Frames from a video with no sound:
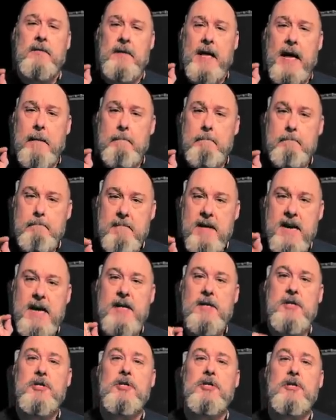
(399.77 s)
that
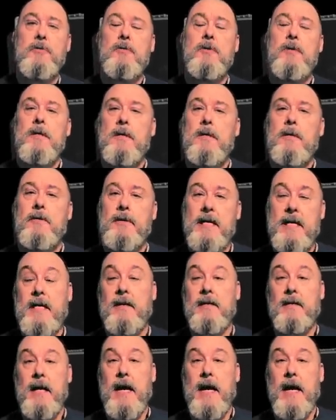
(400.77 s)
made you think